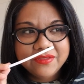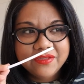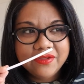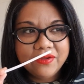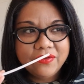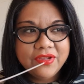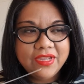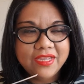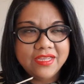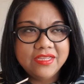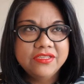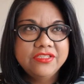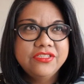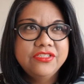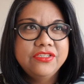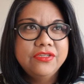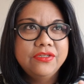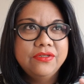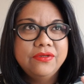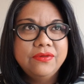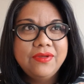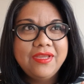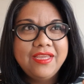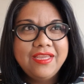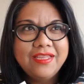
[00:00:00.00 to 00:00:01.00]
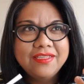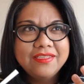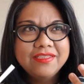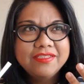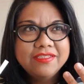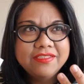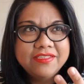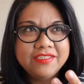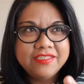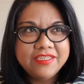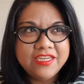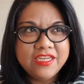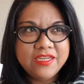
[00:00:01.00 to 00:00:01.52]
Okay, so it's
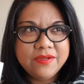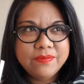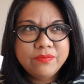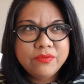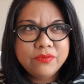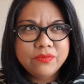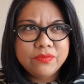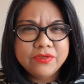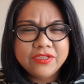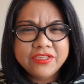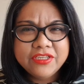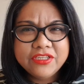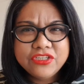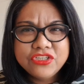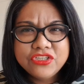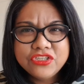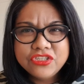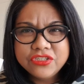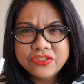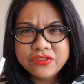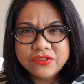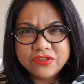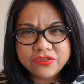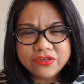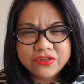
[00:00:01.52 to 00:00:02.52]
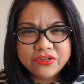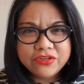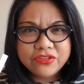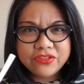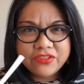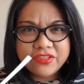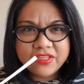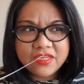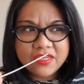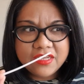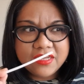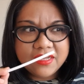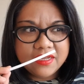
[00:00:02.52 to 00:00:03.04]
deep, rich,
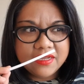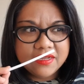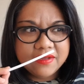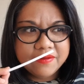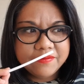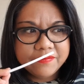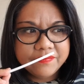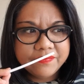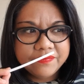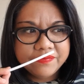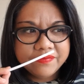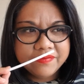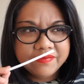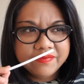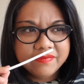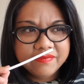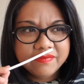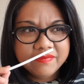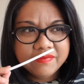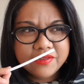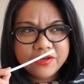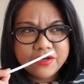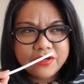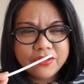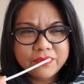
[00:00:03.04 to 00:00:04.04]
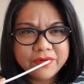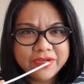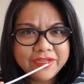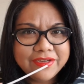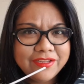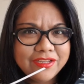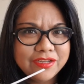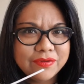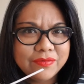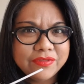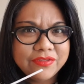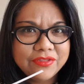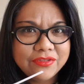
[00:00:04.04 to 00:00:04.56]
earthy. No
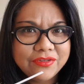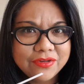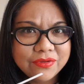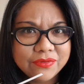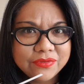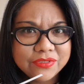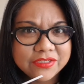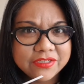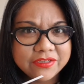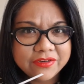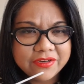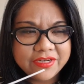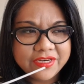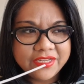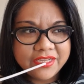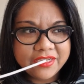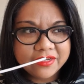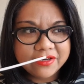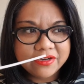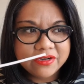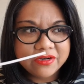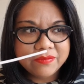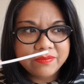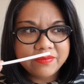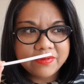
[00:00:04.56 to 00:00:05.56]
idea what the notes are in here,